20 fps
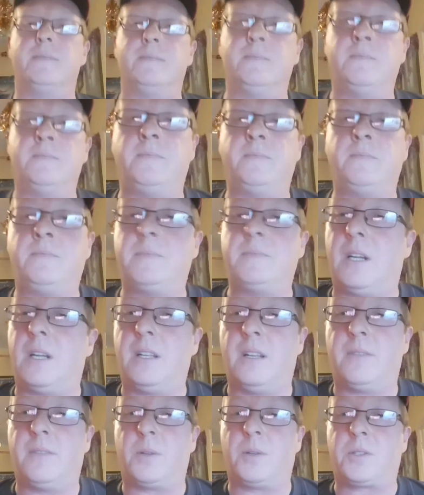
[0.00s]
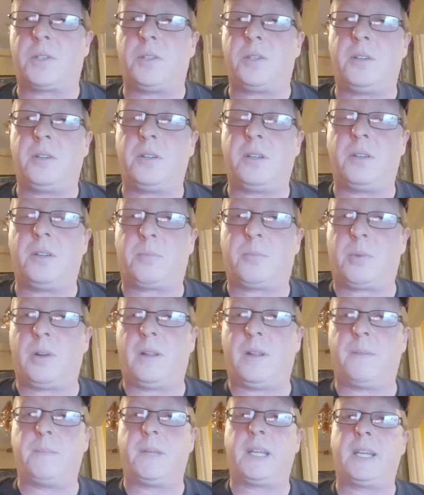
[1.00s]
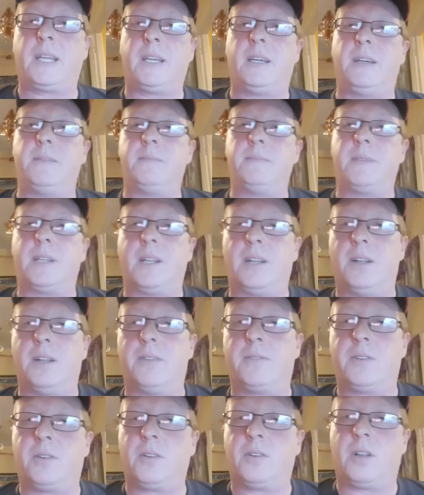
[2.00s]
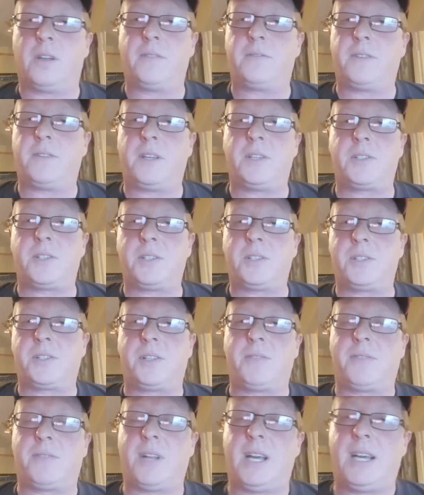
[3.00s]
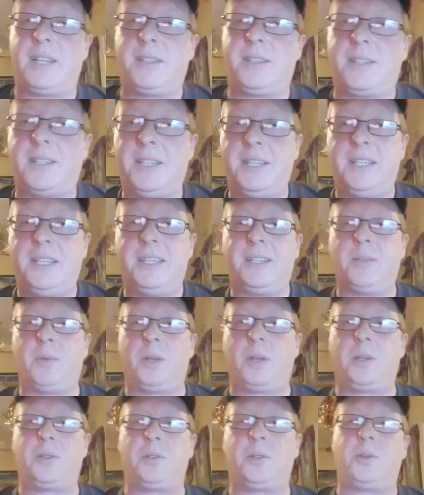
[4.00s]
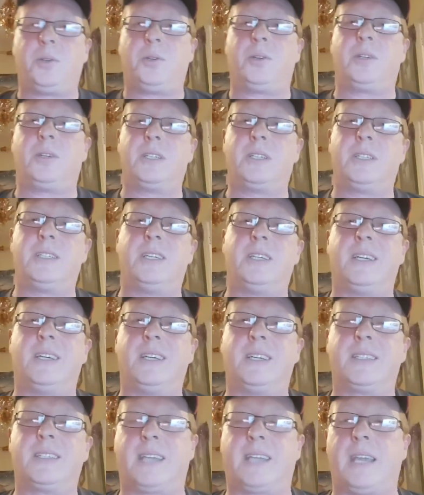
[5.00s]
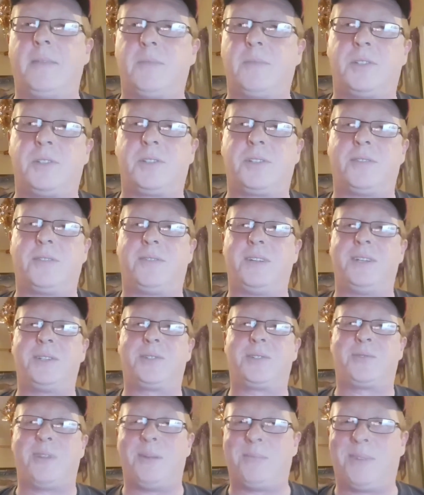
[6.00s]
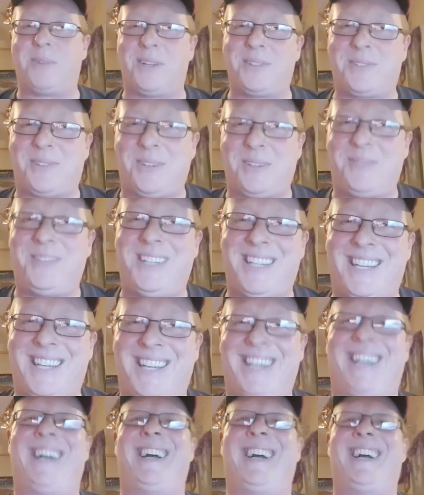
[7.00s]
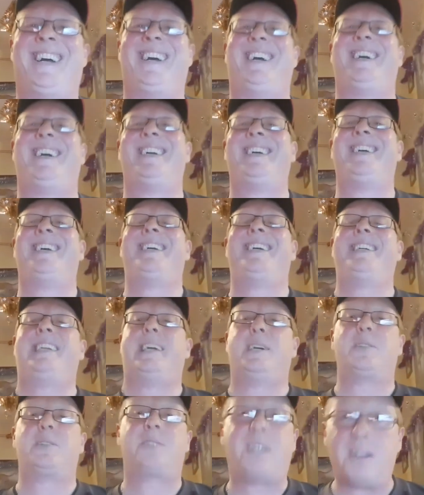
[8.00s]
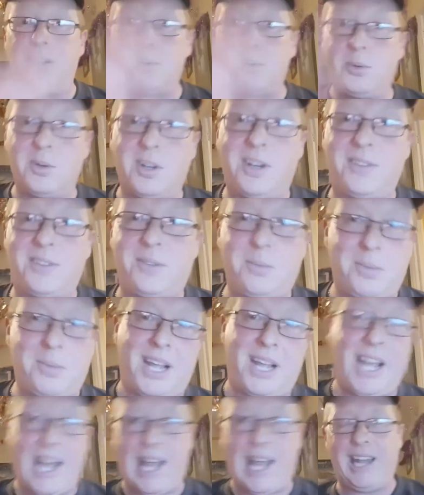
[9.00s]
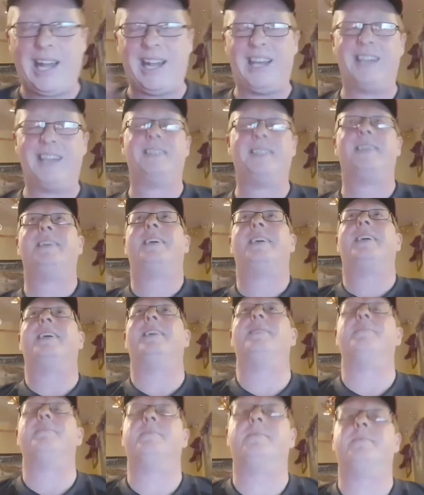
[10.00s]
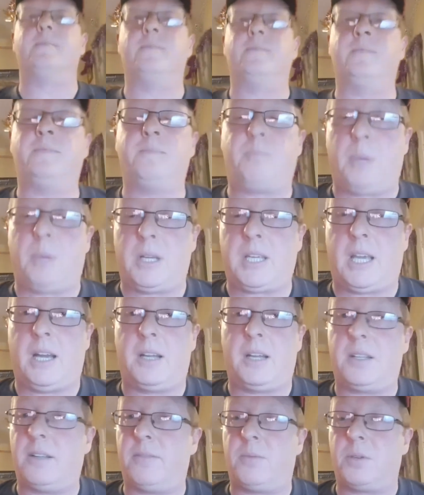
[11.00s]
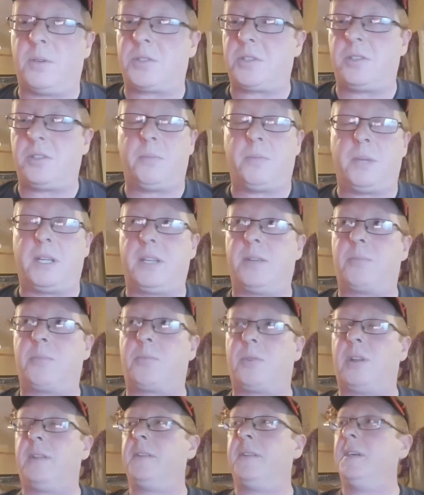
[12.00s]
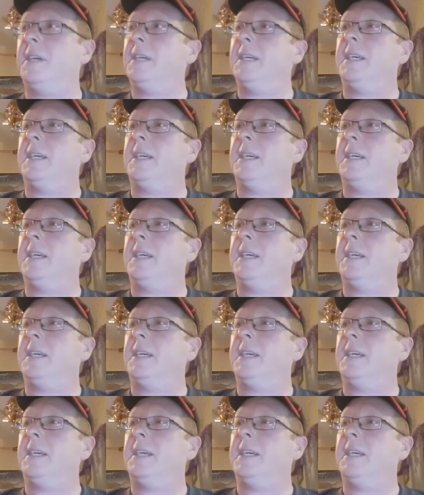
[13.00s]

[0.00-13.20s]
I love watching you. You're brilliant, mate. And I love your live feeds and stuff like that, and the way you do your games and stuff like that. Strip live stream. Yeah, I'll scare you all off. You'll be like, ah. But yeah, I love watching you, mate. You're brilliant.